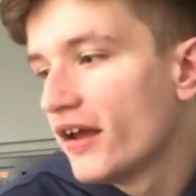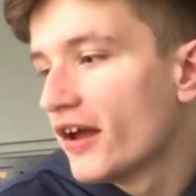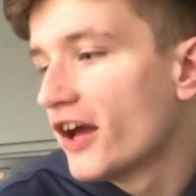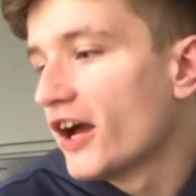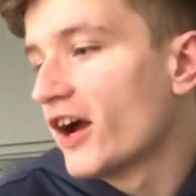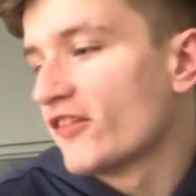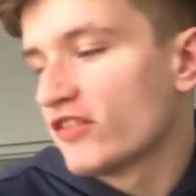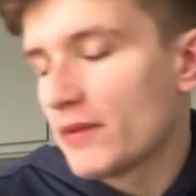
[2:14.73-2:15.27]

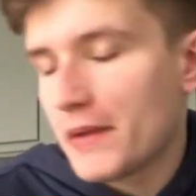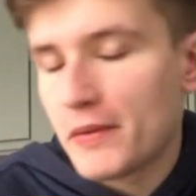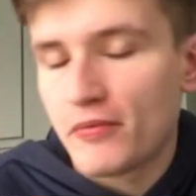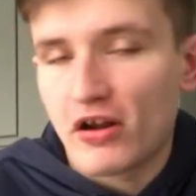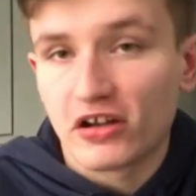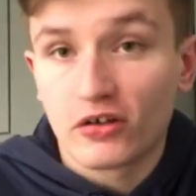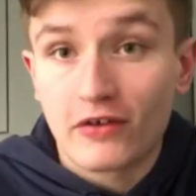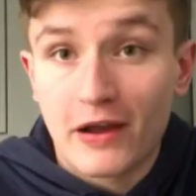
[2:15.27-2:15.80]
I've not made
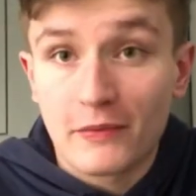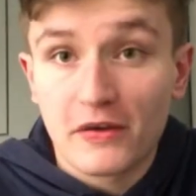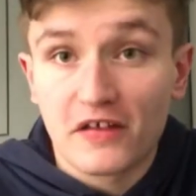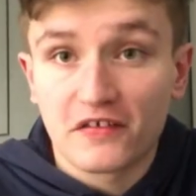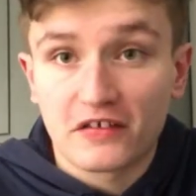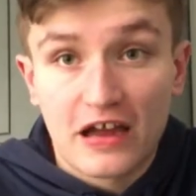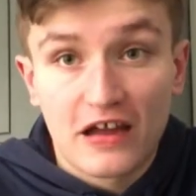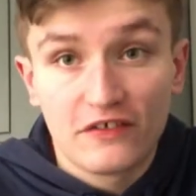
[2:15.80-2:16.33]
bread in quite a while,
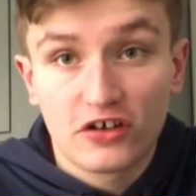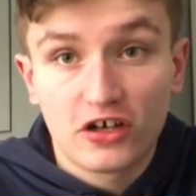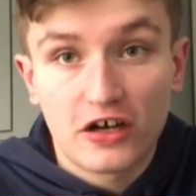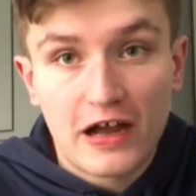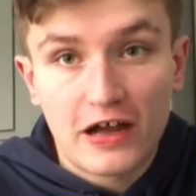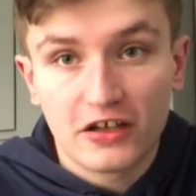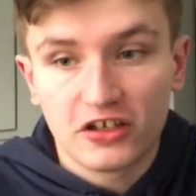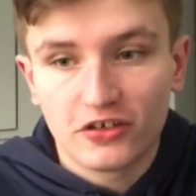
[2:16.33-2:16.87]
so I kind of
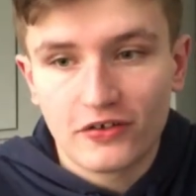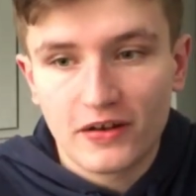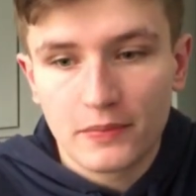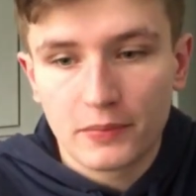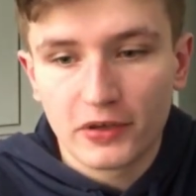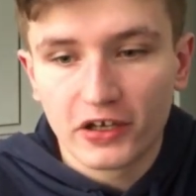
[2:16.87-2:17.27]
forgot how you do it,